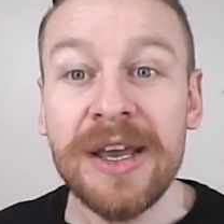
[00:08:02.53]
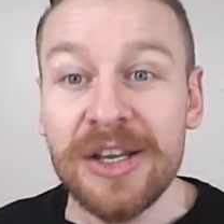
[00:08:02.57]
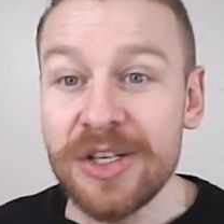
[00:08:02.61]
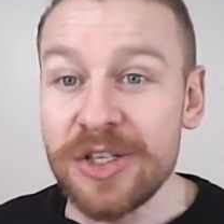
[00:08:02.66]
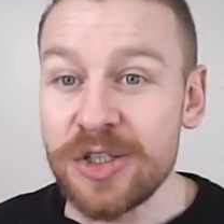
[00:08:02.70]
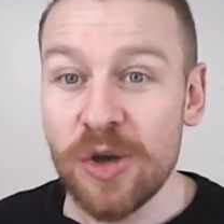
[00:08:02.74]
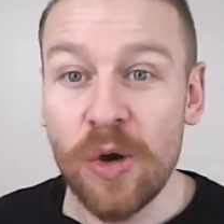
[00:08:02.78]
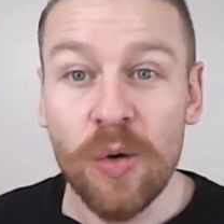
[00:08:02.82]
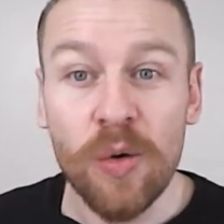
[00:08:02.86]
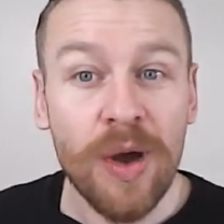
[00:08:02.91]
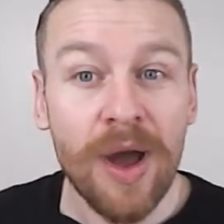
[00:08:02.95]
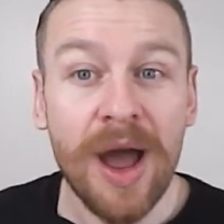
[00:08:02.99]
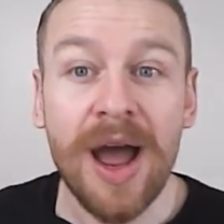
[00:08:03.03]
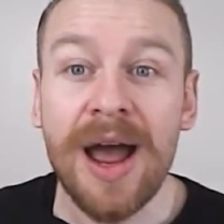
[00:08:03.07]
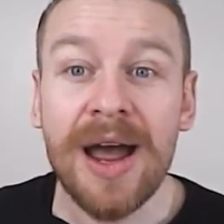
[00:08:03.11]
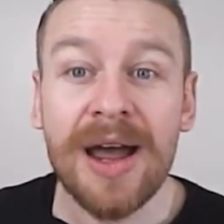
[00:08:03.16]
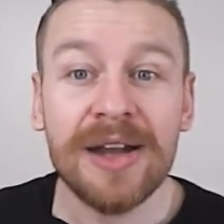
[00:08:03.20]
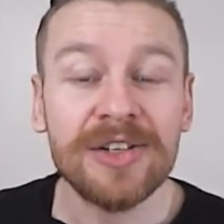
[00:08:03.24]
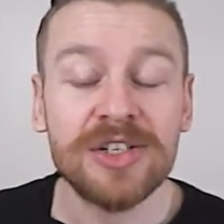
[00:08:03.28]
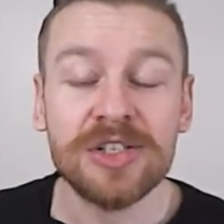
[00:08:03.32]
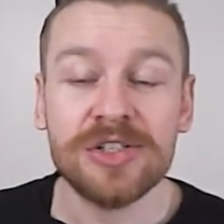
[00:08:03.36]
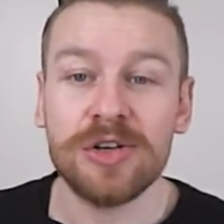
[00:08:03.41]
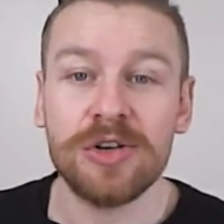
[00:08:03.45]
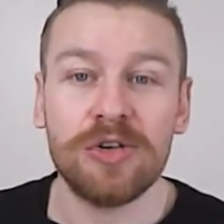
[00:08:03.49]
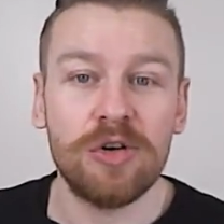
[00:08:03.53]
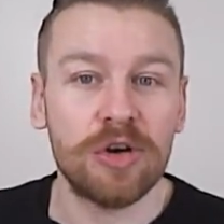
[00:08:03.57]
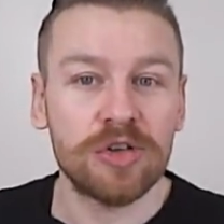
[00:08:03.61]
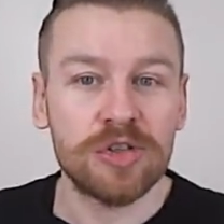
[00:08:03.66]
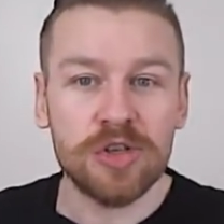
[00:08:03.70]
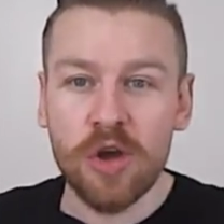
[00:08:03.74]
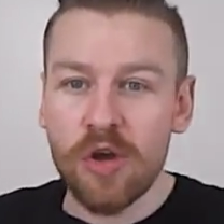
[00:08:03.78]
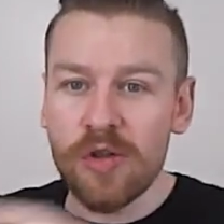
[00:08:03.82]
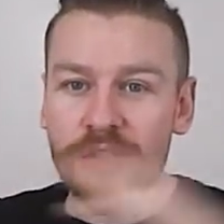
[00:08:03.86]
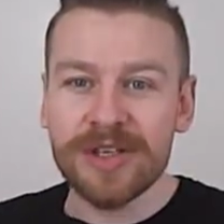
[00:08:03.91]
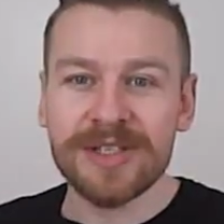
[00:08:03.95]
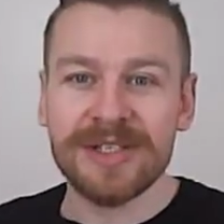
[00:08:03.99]
So archers across
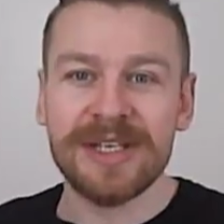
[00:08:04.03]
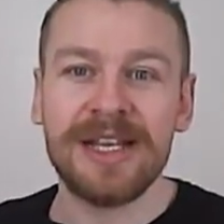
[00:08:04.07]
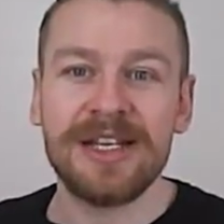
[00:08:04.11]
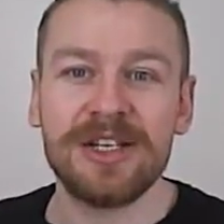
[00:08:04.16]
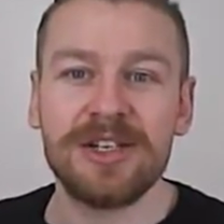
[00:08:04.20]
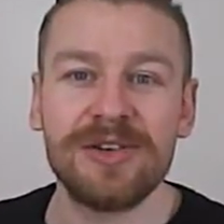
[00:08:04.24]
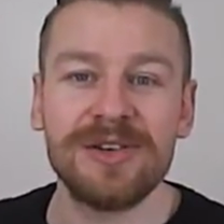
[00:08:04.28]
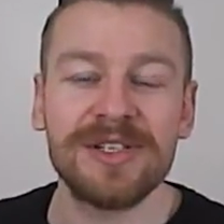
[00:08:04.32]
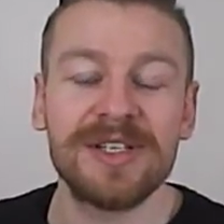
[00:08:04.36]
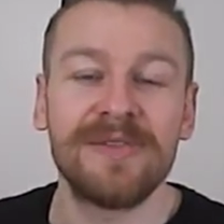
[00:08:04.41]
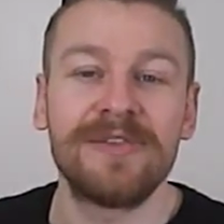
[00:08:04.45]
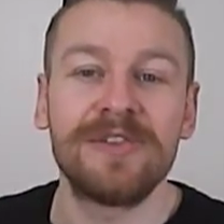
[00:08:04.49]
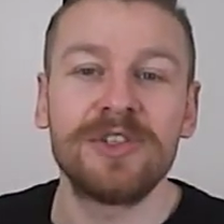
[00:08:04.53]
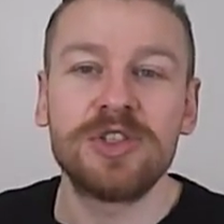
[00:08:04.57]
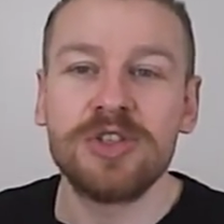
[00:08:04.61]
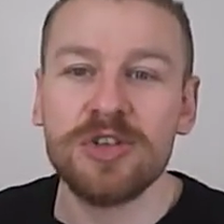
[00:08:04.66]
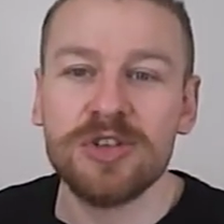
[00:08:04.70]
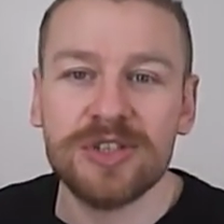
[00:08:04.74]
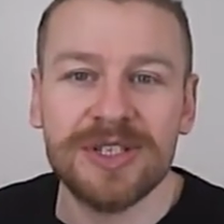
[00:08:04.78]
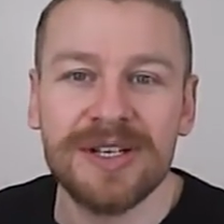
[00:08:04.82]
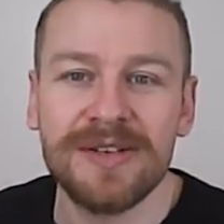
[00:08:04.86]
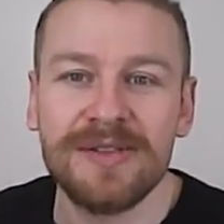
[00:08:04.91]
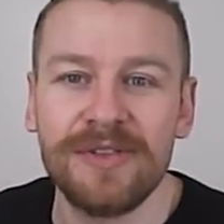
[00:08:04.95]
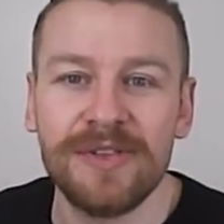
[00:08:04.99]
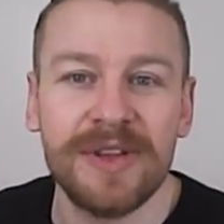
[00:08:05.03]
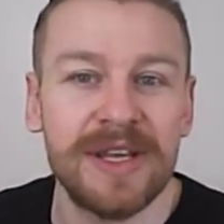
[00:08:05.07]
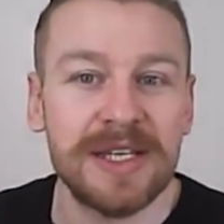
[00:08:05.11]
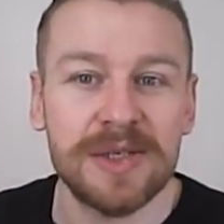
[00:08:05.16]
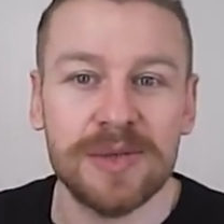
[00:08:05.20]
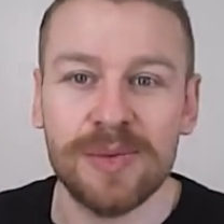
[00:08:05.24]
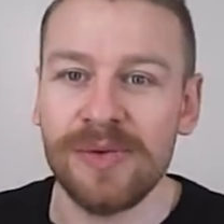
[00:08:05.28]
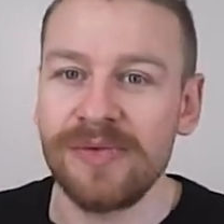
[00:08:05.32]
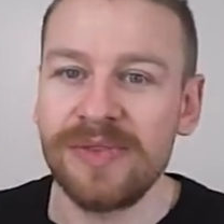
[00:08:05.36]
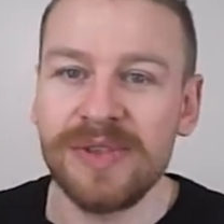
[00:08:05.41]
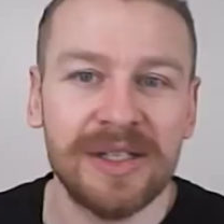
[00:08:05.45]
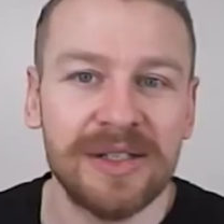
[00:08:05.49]
all the centuries have adjusted for
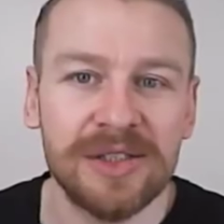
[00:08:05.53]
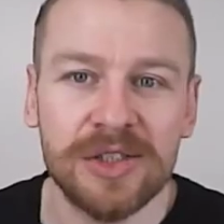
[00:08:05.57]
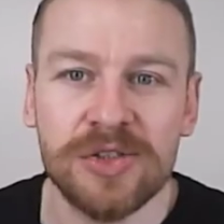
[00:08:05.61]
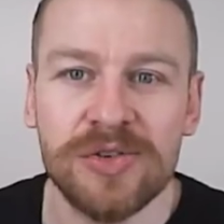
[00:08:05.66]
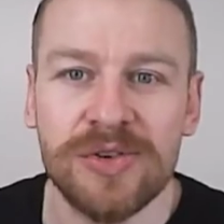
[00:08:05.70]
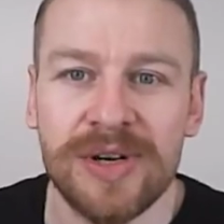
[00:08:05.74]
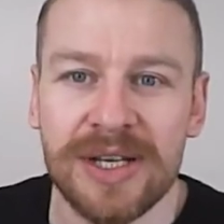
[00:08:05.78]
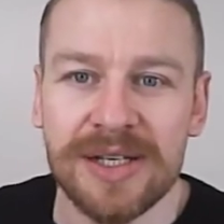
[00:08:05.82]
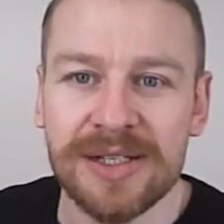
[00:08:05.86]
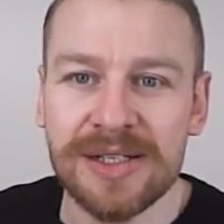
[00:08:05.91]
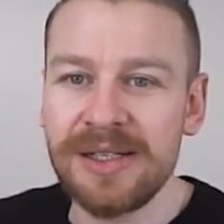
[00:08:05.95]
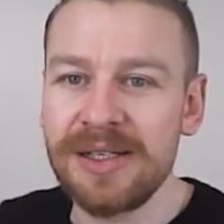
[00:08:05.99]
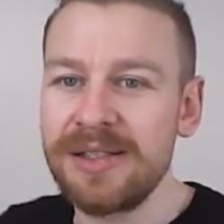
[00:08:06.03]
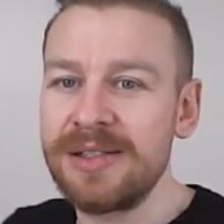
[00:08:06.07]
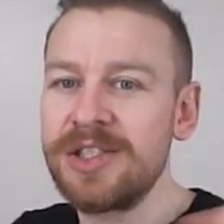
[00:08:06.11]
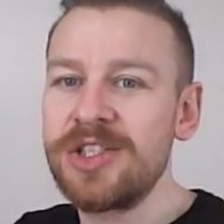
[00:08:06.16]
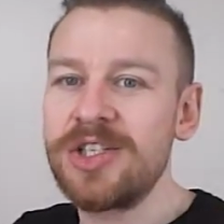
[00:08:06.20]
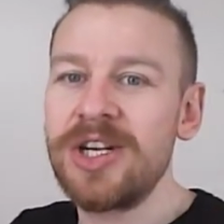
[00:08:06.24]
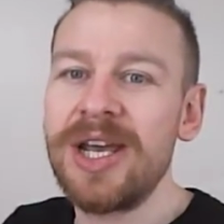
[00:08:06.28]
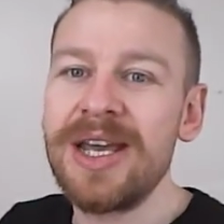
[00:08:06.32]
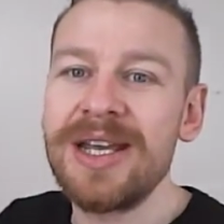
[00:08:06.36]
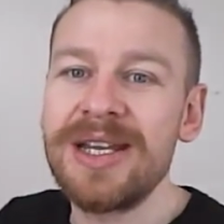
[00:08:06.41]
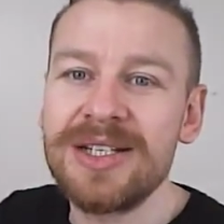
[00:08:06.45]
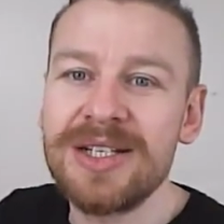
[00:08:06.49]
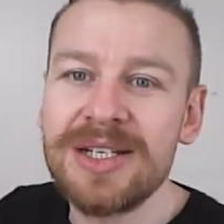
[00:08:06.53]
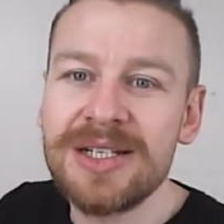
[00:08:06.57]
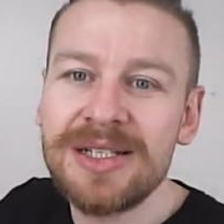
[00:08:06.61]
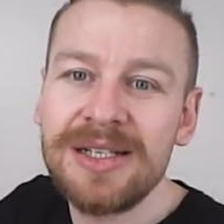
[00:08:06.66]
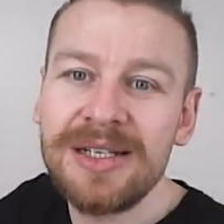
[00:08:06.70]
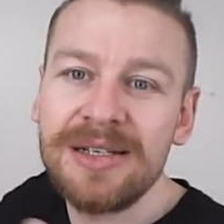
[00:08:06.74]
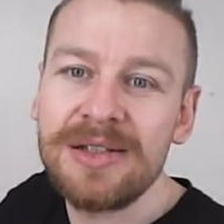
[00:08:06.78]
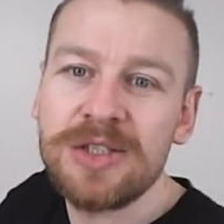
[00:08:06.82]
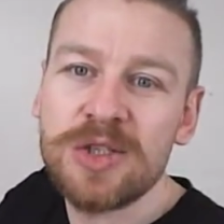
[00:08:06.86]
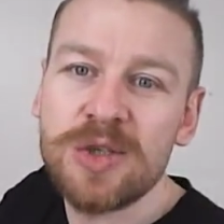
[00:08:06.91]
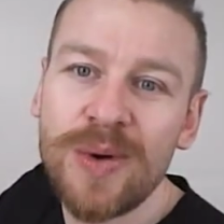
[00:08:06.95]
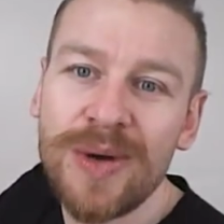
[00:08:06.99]
this with little tricks, little changes,
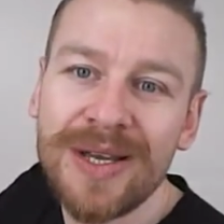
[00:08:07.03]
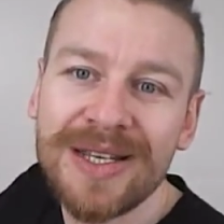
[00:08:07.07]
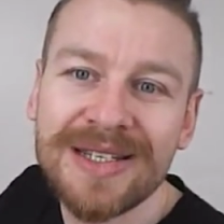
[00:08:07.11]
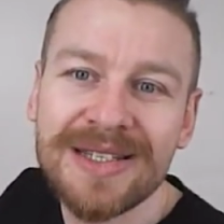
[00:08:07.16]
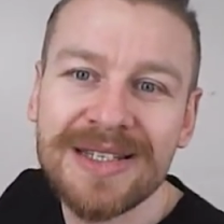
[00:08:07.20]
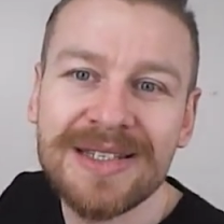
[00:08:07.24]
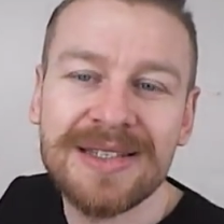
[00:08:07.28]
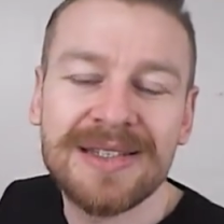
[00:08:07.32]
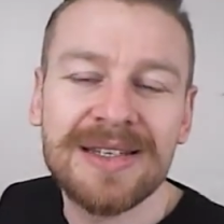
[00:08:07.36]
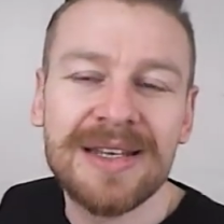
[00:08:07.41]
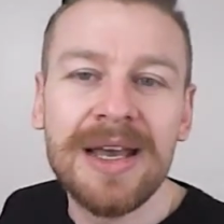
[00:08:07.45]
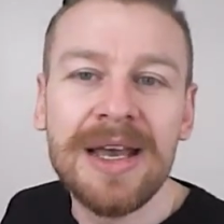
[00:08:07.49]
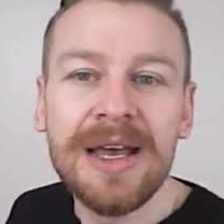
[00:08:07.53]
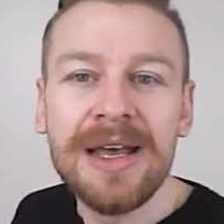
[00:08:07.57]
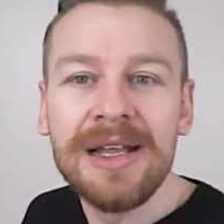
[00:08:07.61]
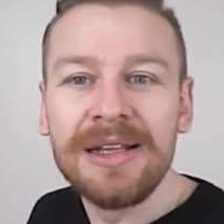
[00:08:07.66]
little twists,